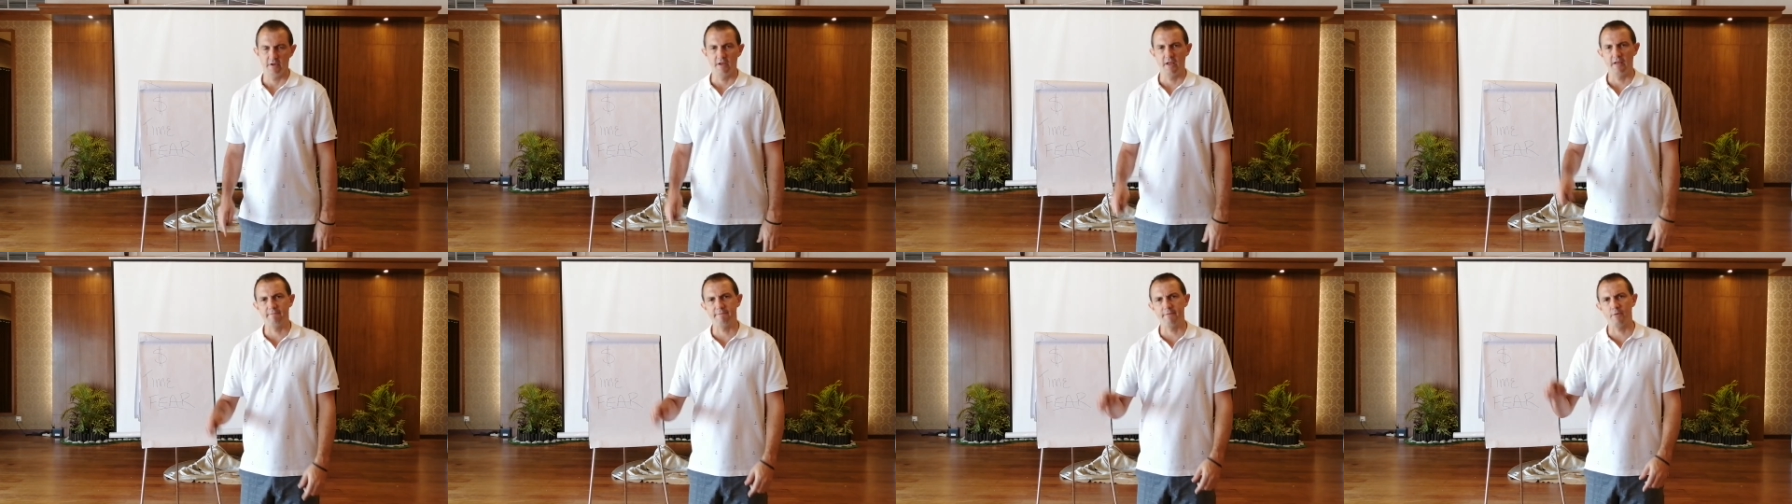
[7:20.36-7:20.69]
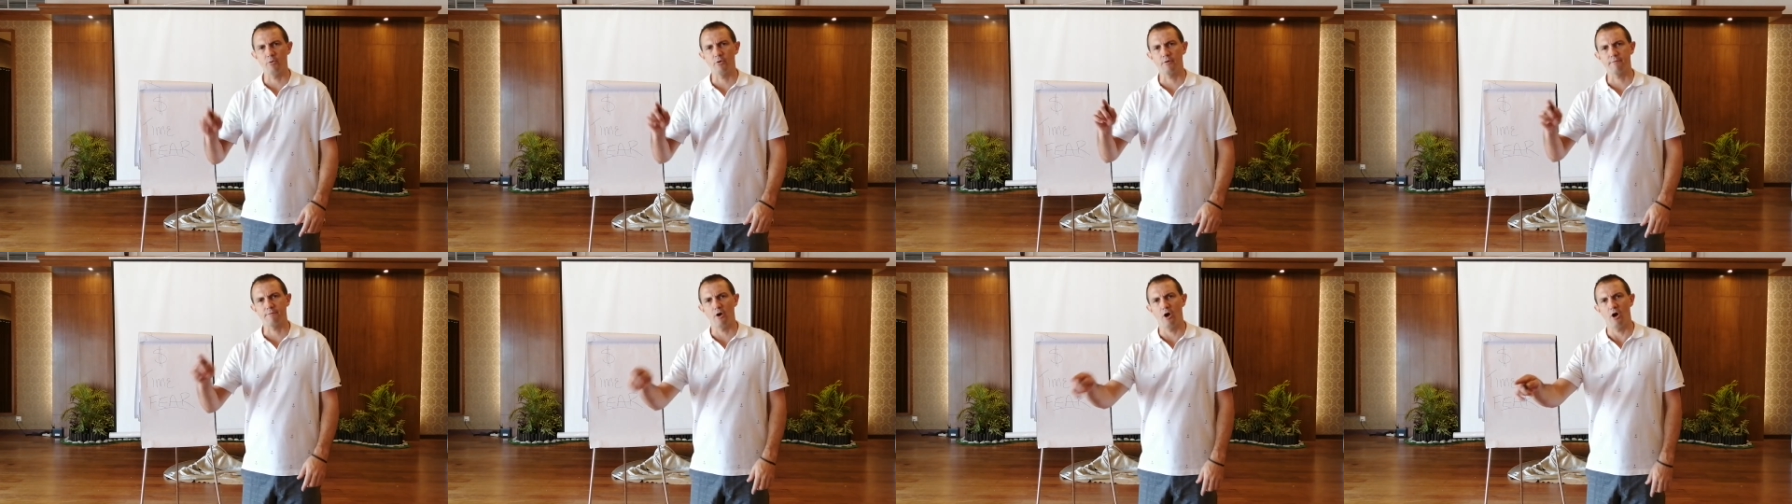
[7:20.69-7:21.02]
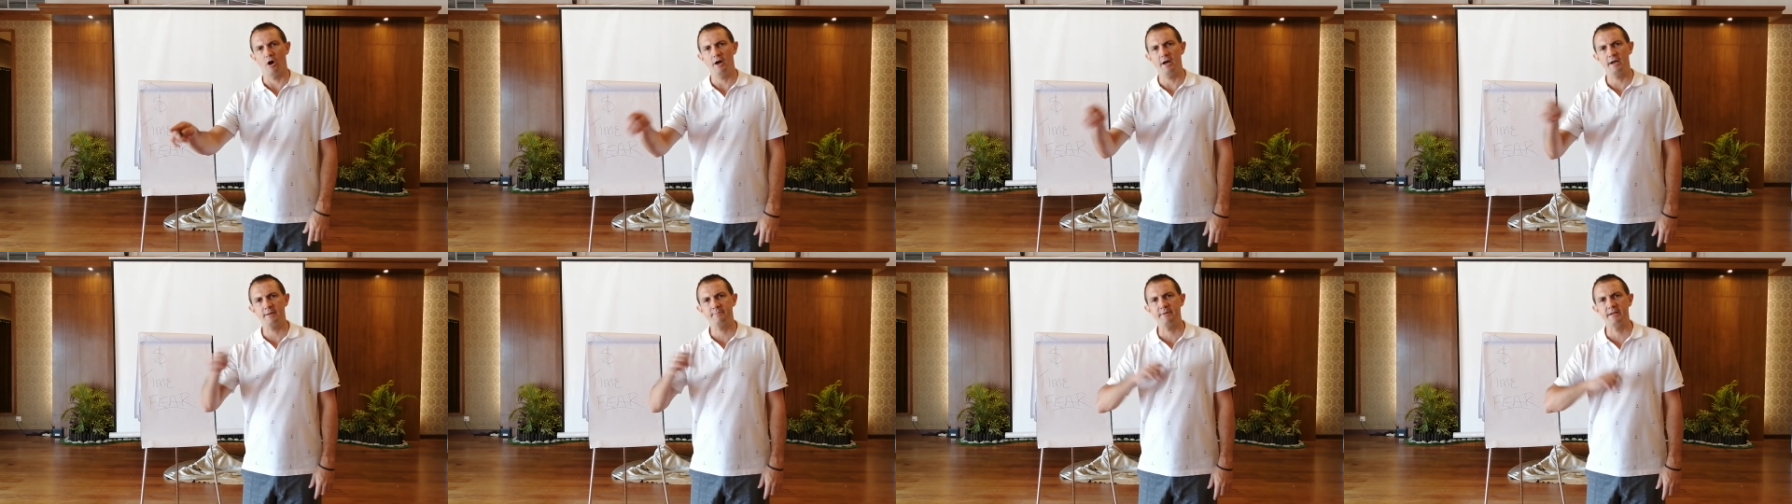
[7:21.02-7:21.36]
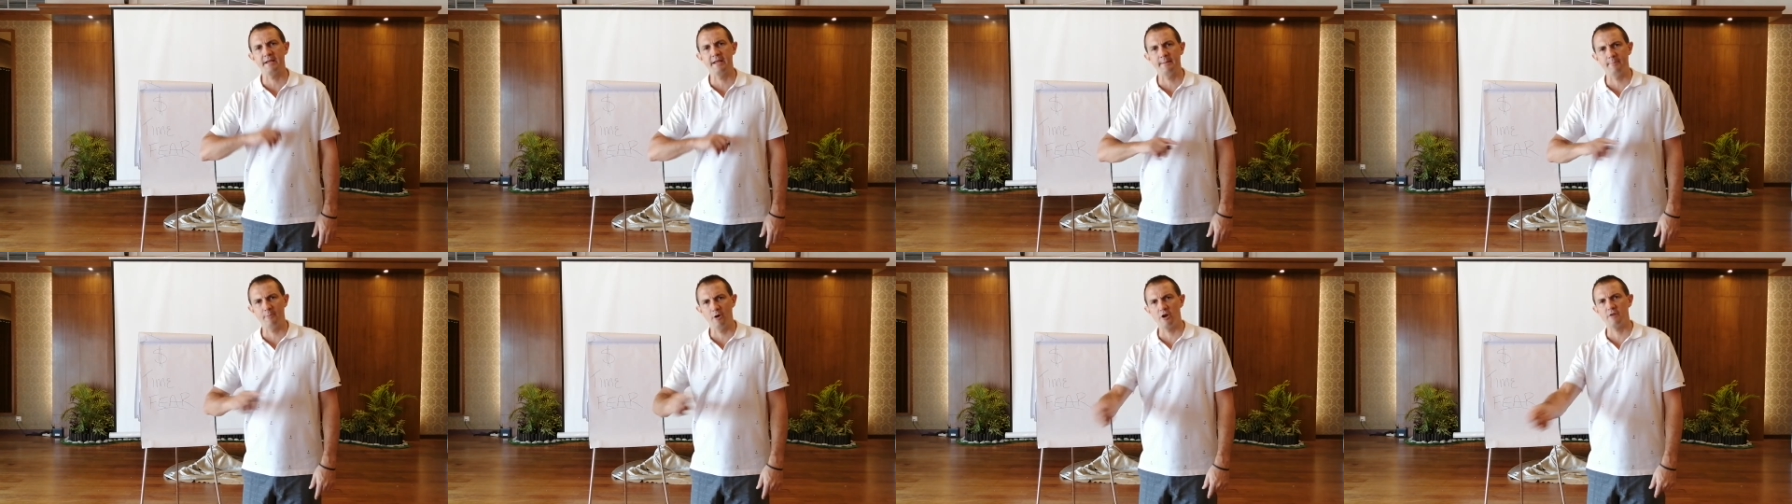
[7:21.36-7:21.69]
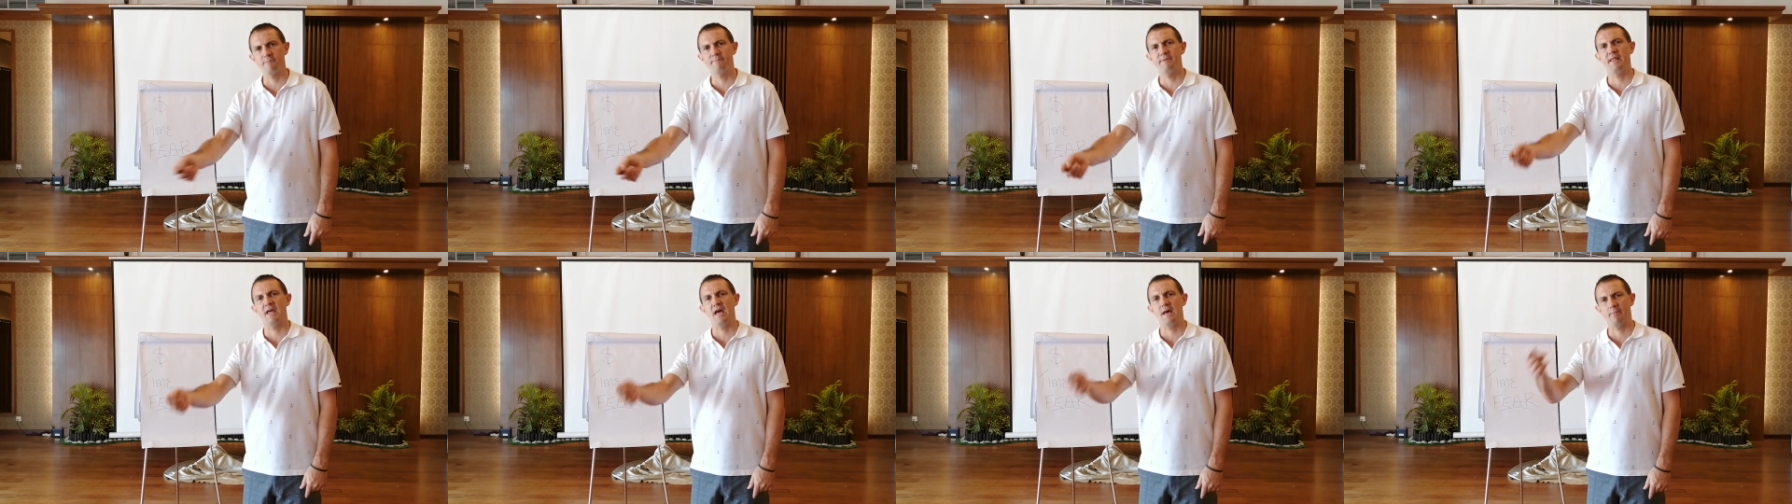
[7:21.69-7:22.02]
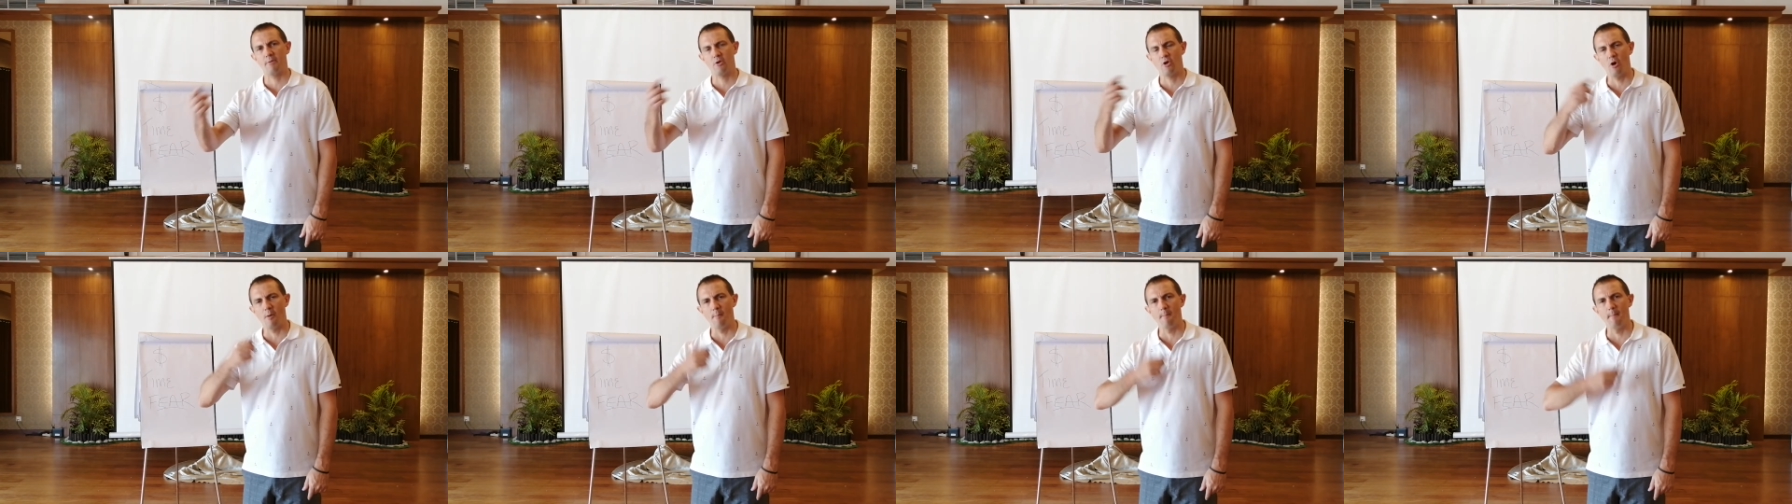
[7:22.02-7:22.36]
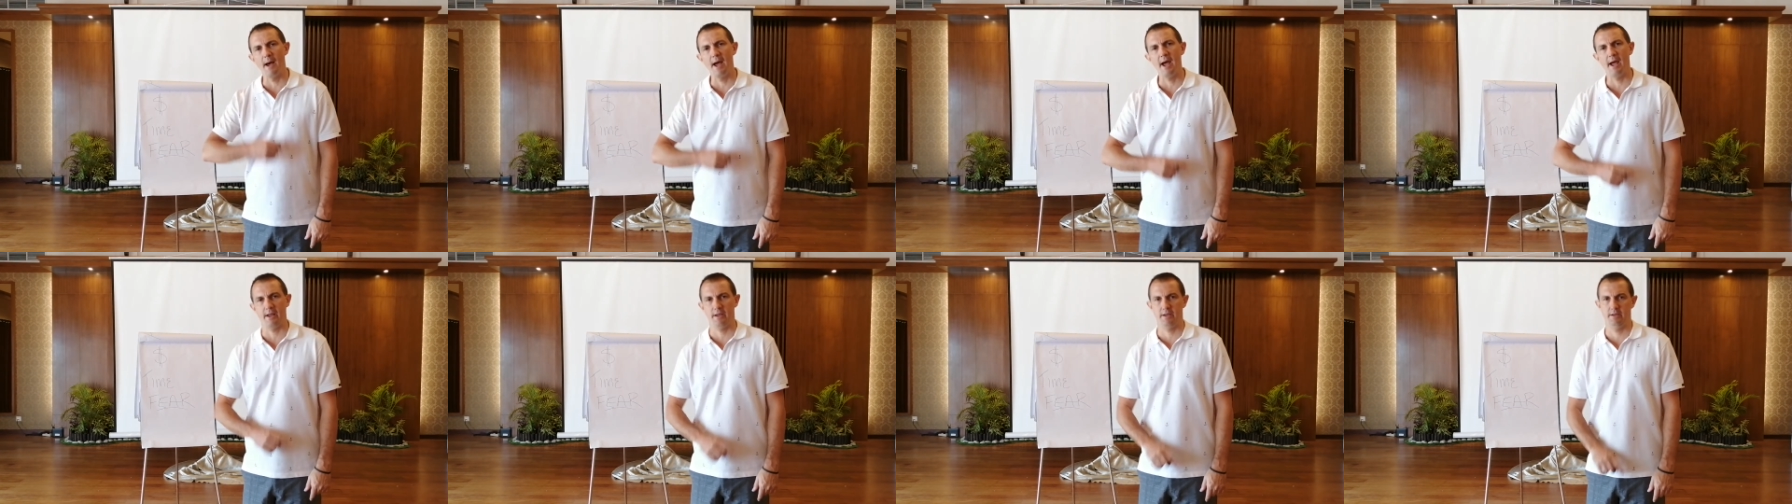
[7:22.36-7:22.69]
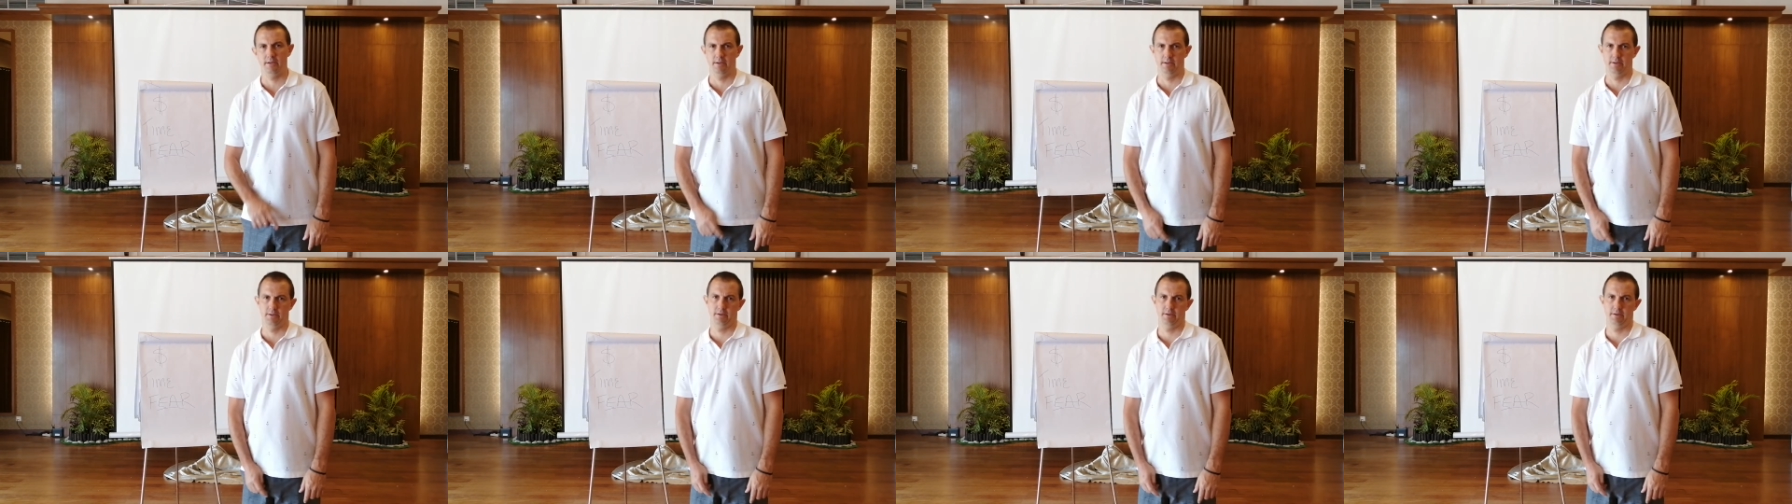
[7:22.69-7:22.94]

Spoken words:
If he would have hired me, he might have been able to come back.